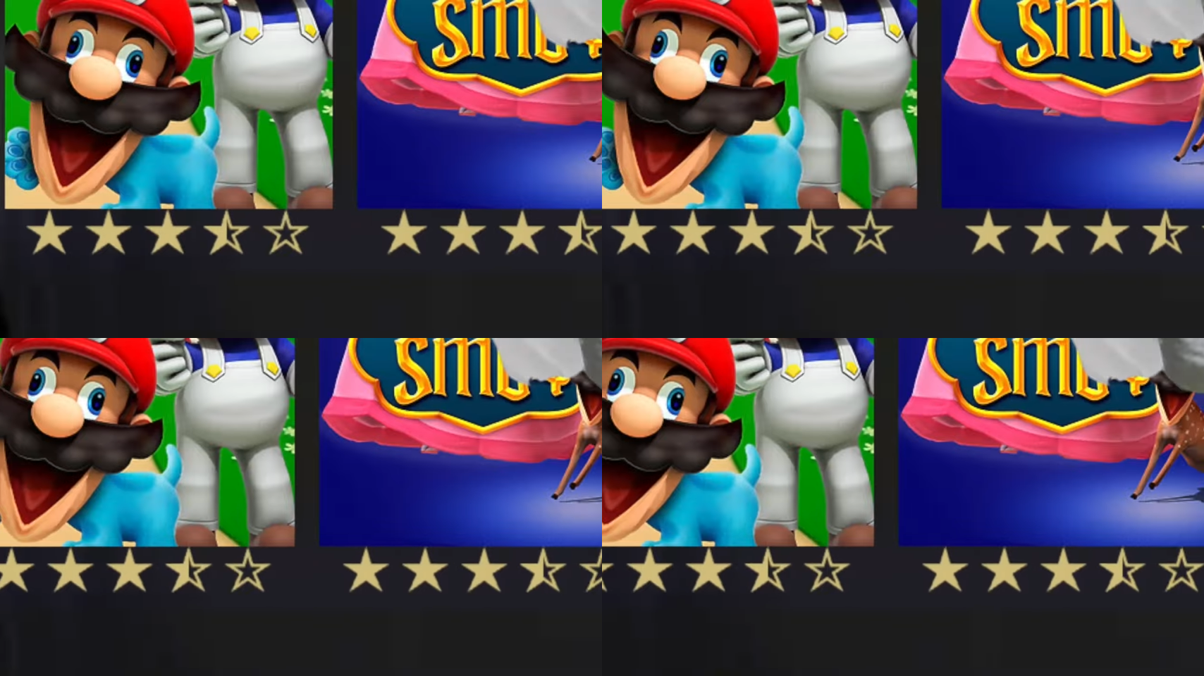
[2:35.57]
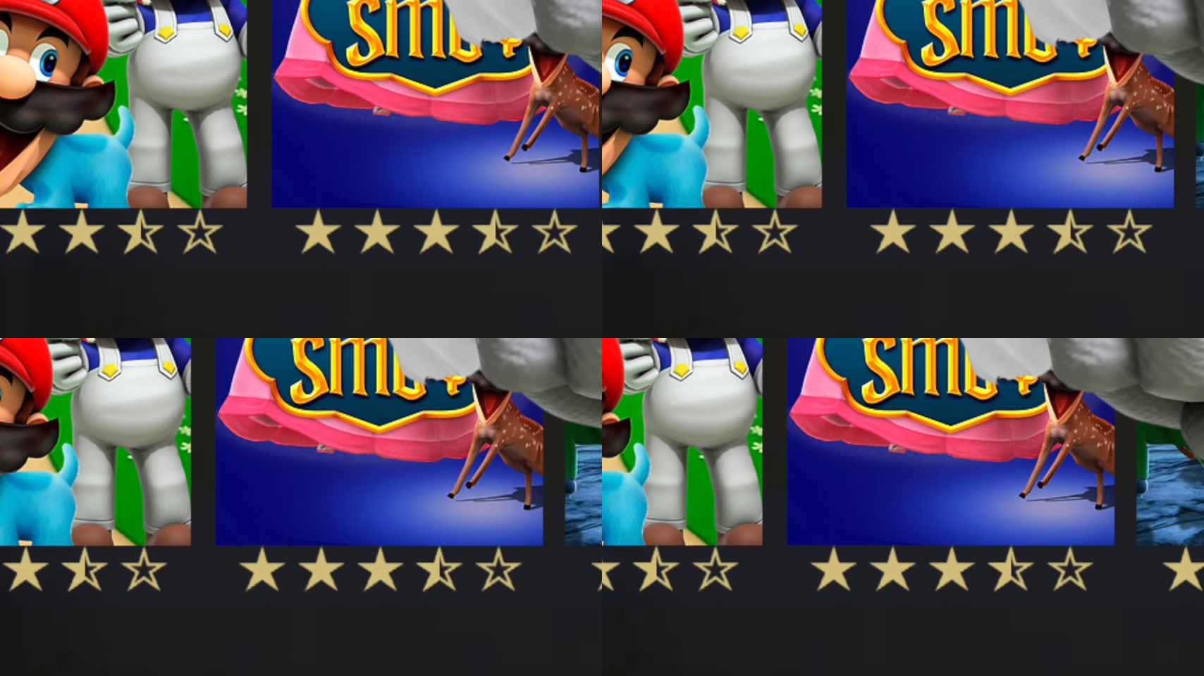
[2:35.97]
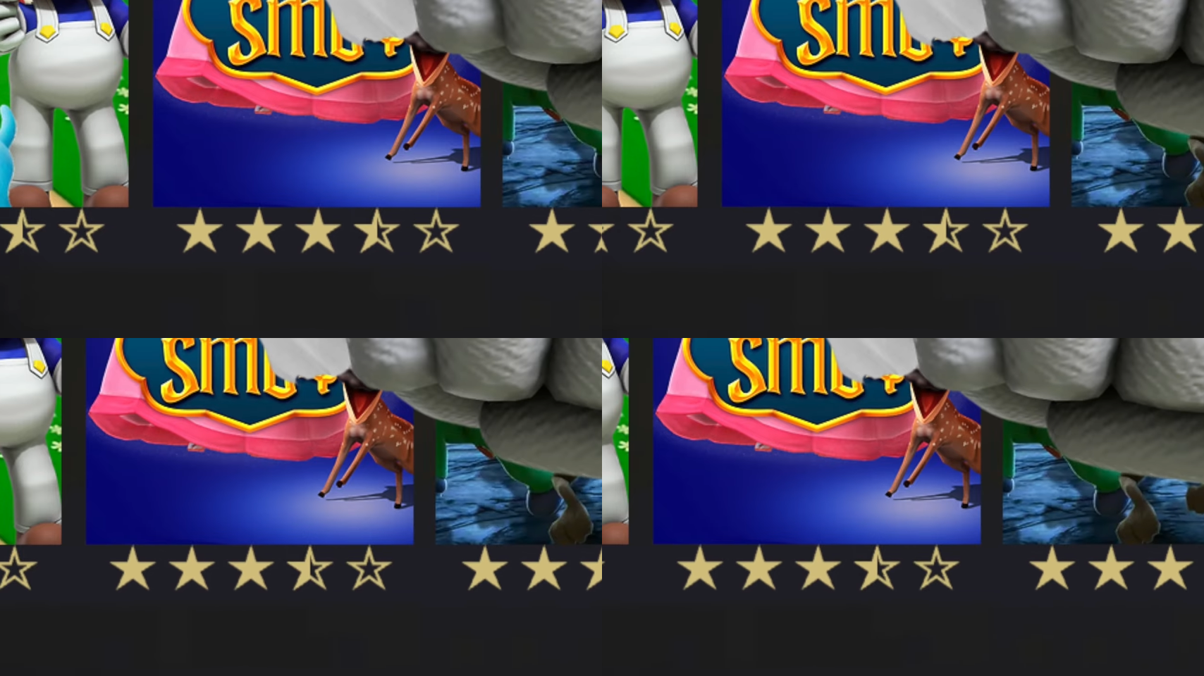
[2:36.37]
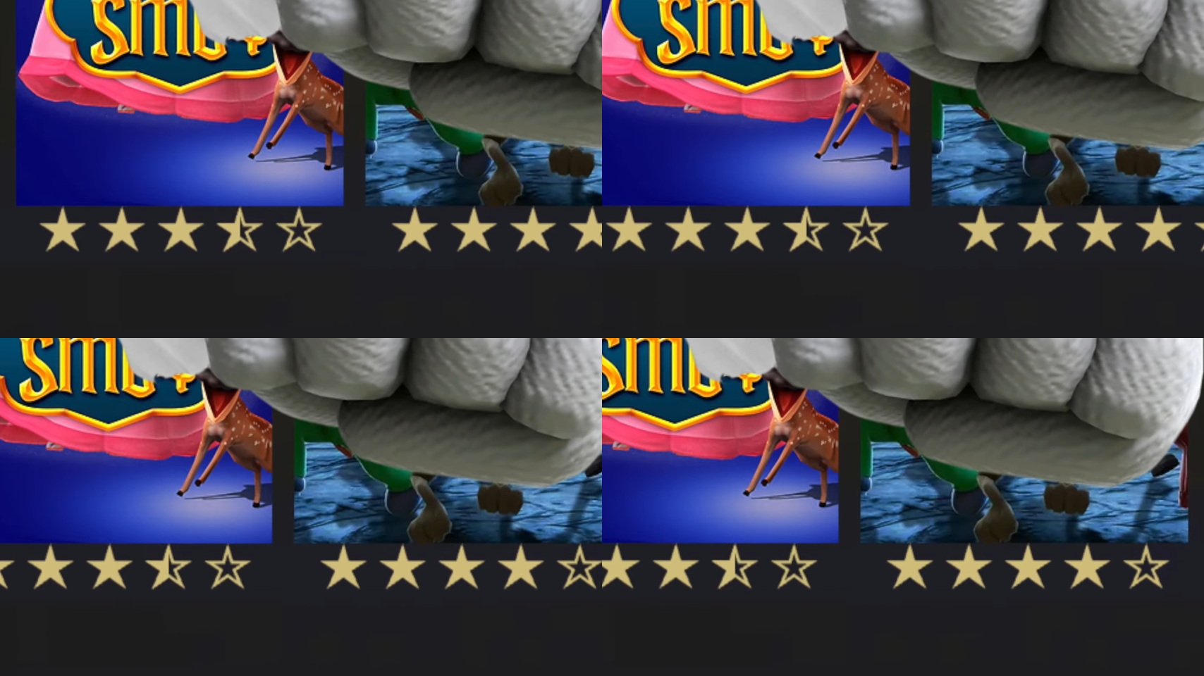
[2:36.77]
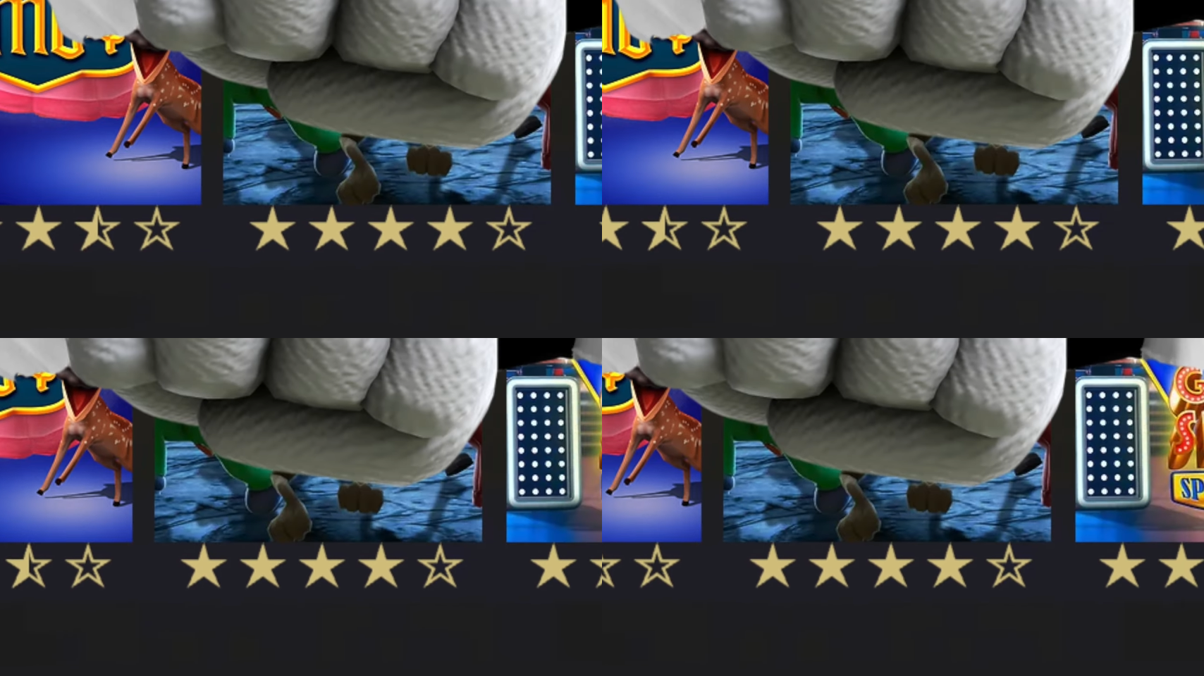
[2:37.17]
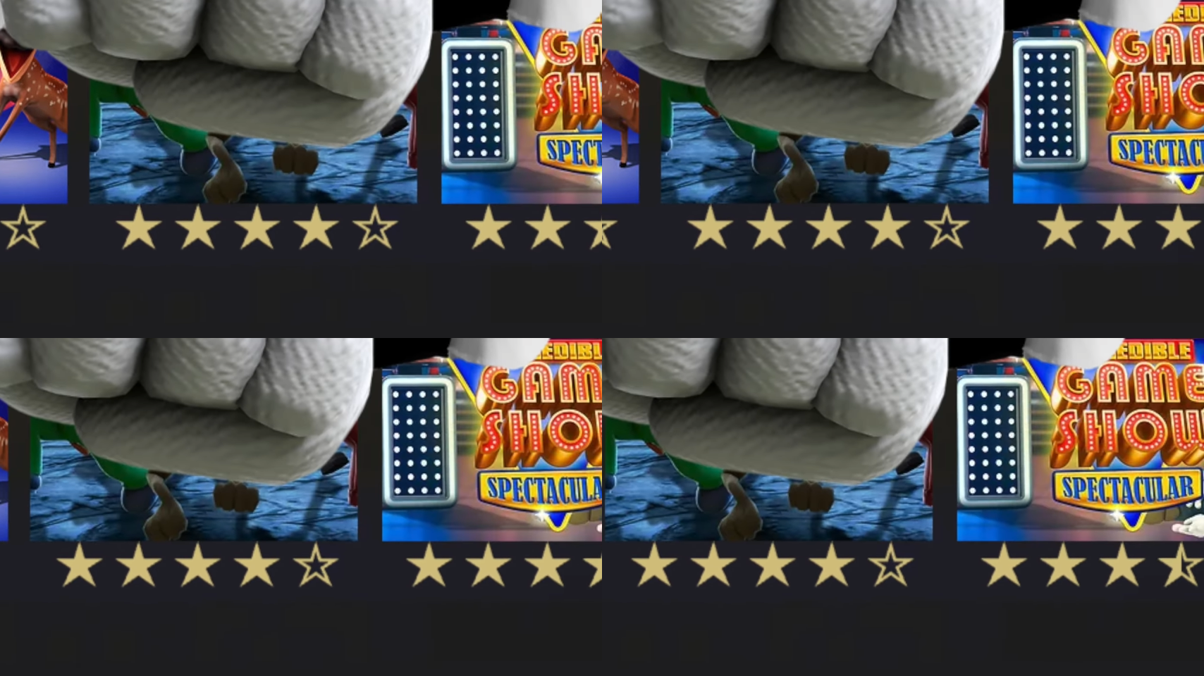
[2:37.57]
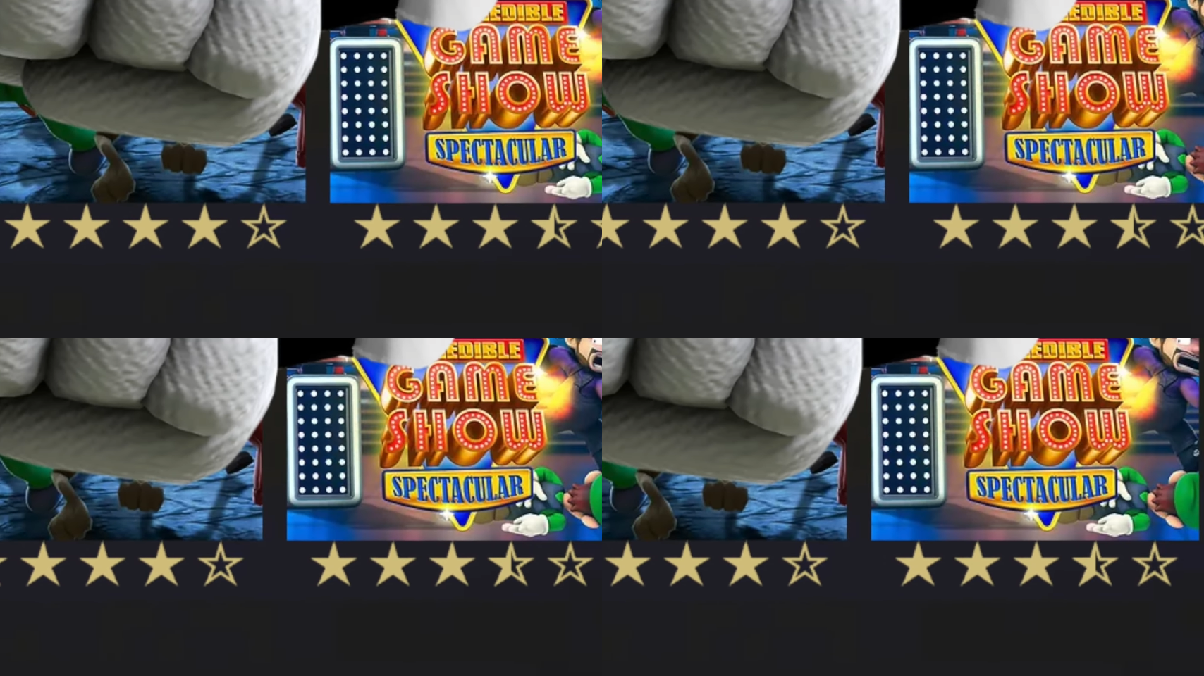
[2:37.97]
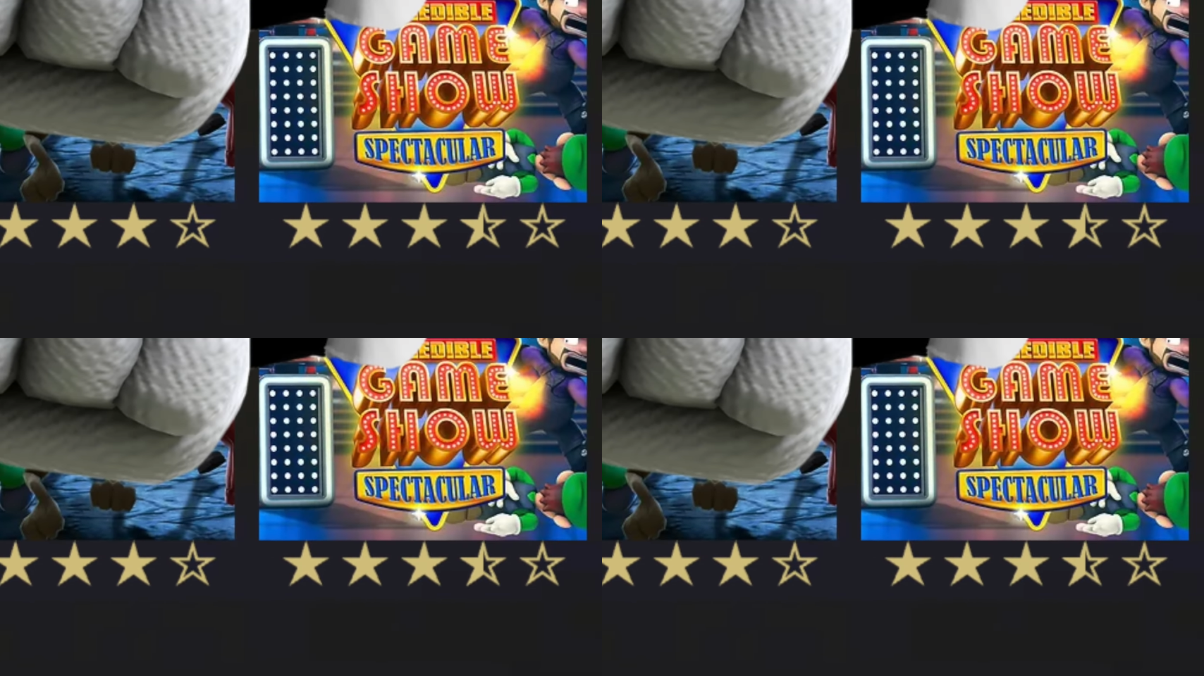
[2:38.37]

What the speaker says: (no speaker visible)